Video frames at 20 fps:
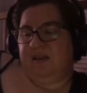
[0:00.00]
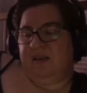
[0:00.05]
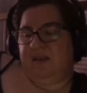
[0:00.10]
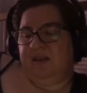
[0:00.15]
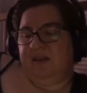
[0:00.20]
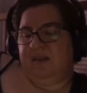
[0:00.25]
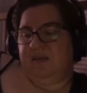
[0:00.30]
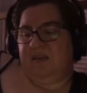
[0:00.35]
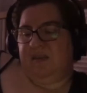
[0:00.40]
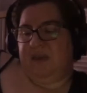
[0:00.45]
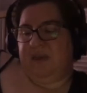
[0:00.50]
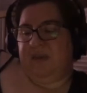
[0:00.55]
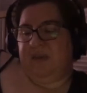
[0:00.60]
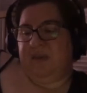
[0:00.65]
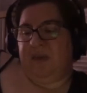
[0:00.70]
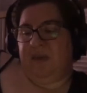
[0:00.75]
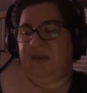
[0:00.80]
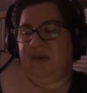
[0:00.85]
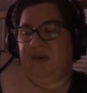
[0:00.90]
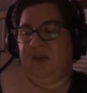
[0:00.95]
My
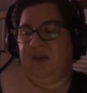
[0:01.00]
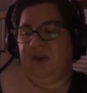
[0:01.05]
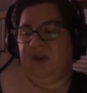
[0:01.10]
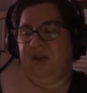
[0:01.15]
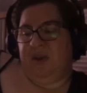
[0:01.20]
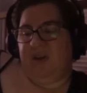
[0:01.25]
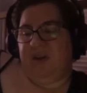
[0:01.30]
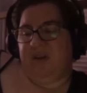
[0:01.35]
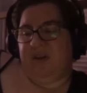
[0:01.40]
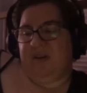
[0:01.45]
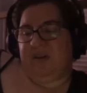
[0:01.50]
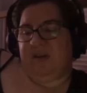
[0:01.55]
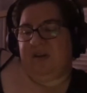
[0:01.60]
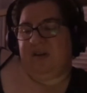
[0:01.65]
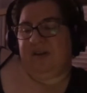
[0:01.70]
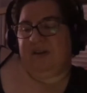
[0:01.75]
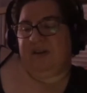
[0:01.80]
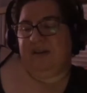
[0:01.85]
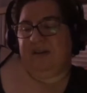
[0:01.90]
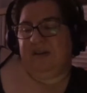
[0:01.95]
computer,
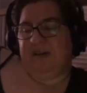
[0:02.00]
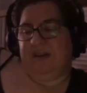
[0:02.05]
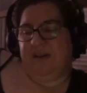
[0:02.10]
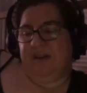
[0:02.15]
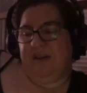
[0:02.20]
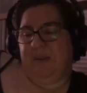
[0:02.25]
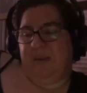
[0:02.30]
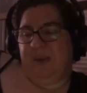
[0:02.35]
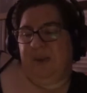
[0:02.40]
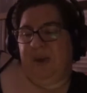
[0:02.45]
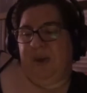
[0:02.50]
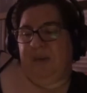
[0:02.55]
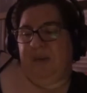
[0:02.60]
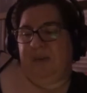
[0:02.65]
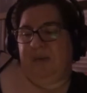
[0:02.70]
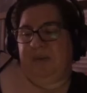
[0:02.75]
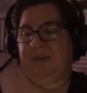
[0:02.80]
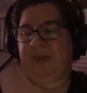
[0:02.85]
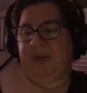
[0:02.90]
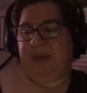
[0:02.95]

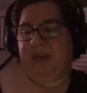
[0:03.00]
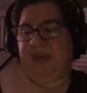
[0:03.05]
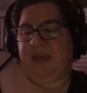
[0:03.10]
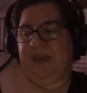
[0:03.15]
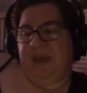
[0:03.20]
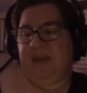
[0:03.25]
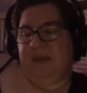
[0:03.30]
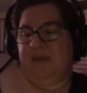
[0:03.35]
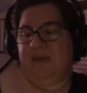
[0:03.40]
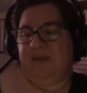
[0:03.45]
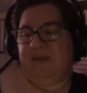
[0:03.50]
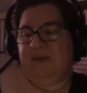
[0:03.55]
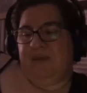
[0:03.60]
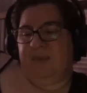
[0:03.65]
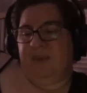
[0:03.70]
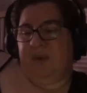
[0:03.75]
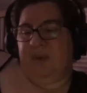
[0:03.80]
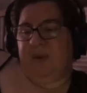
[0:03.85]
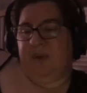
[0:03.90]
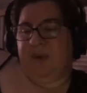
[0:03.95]
probably
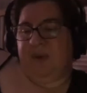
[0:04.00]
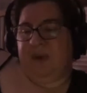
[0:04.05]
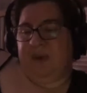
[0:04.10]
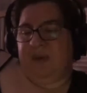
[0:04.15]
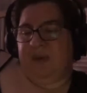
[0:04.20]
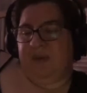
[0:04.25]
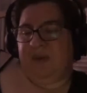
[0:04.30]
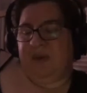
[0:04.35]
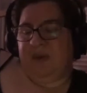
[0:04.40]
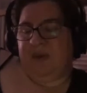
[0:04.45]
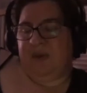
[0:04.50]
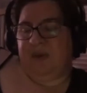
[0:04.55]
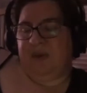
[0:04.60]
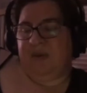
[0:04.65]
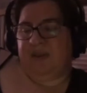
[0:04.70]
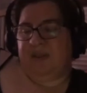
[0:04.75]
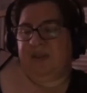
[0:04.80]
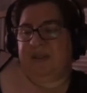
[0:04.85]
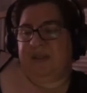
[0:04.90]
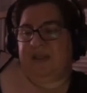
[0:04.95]
both my computers,
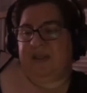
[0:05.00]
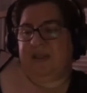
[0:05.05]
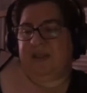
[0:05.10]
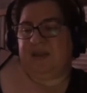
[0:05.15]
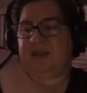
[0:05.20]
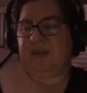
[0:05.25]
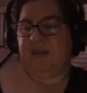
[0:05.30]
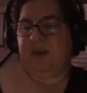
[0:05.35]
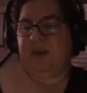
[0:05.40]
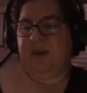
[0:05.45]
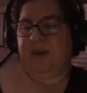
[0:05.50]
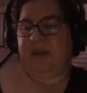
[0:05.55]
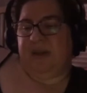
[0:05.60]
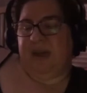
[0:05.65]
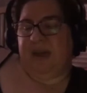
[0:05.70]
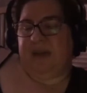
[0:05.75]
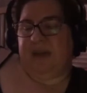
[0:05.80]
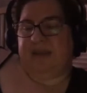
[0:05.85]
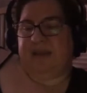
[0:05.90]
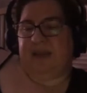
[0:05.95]
because I do
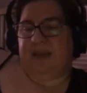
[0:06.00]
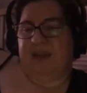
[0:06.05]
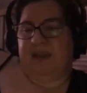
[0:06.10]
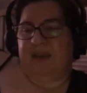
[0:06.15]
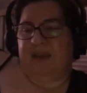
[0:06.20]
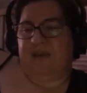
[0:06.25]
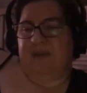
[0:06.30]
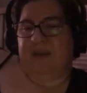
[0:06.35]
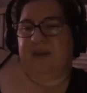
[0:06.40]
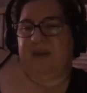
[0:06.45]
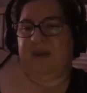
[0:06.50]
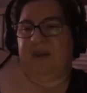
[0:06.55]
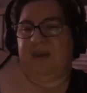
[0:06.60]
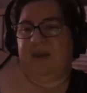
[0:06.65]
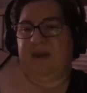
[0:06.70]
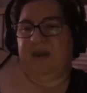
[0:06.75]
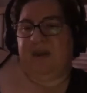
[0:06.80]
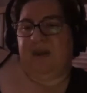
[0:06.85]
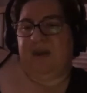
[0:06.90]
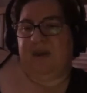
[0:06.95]
podcasting on
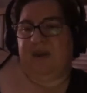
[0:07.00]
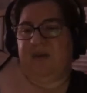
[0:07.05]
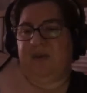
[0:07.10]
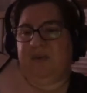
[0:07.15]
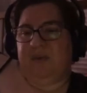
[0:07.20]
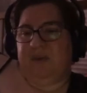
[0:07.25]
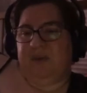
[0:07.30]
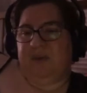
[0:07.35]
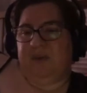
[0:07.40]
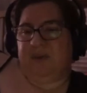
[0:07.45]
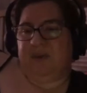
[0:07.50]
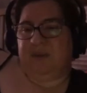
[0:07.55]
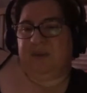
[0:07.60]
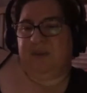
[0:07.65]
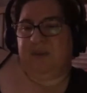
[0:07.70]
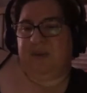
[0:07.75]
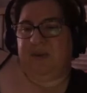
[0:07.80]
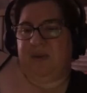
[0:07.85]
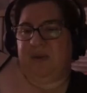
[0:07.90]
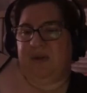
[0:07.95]
my Windows
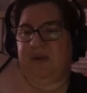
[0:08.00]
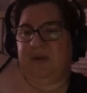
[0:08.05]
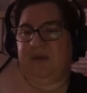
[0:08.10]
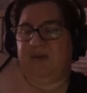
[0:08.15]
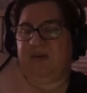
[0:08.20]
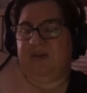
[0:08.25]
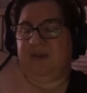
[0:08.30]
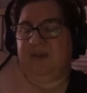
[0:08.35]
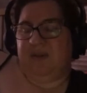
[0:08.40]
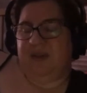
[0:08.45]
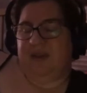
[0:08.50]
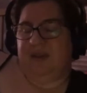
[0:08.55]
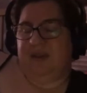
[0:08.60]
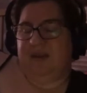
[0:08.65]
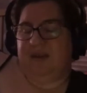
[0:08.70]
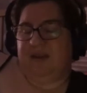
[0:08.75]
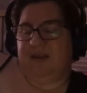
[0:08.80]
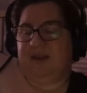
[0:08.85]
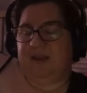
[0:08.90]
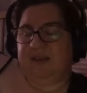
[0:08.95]
computer that
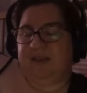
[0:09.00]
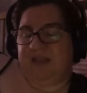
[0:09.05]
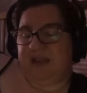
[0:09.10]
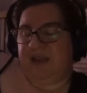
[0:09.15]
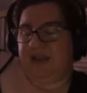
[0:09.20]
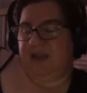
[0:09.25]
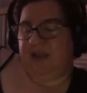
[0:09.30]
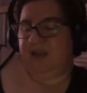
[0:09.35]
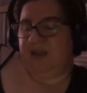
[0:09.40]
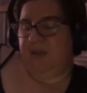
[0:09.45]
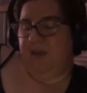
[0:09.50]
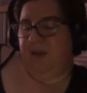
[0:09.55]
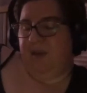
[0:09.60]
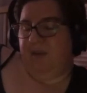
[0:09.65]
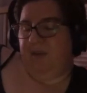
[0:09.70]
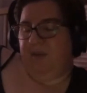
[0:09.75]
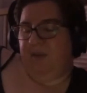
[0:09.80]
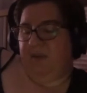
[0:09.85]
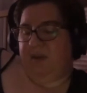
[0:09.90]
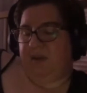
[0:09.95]
I technically bought for
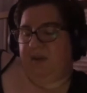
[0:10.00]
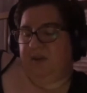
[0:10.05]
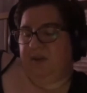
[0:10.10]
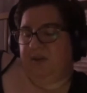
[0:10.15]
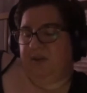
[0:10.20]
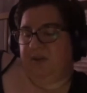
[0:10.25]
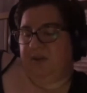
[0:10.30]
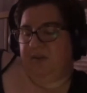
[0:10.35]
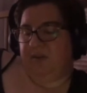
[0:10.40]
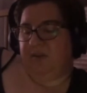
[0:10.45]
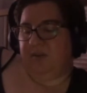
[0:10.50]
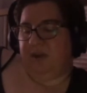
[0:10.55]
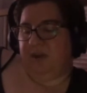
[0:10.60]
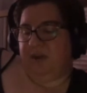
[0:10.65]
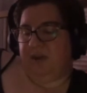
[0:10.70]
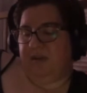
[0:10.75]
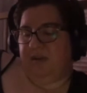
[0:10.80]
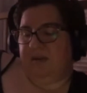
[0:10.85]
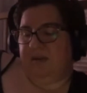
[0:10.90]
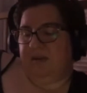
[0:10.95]
my children, but
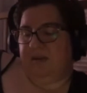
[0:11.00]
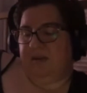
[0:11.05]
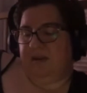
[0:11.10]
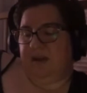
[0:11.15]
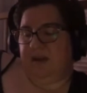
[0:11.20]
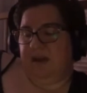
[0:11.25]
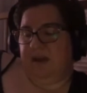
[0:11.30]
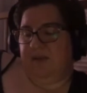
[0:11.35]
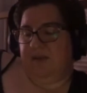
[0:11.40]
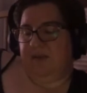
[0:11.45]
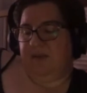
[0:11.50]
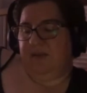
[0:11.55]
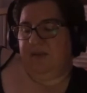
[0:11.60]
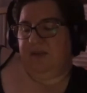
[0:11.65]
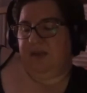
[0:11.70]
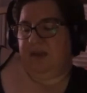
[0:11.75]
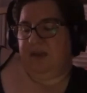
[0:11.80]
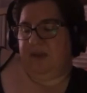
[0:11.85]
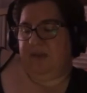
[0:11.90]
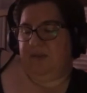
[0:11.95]
yeah,
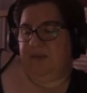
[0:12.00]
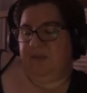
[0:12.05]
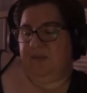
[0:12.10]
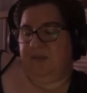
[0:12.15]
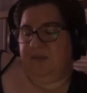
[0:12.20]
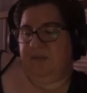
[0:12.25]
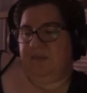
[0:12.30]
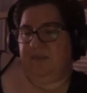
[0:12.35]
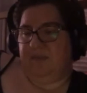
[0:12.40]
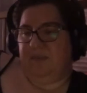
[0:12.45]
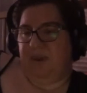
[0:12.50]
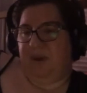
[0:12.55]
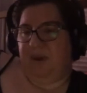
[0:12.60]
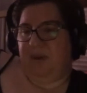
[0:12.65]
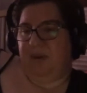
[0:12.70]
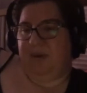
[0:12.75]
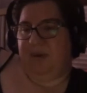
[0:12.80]
I borrow it all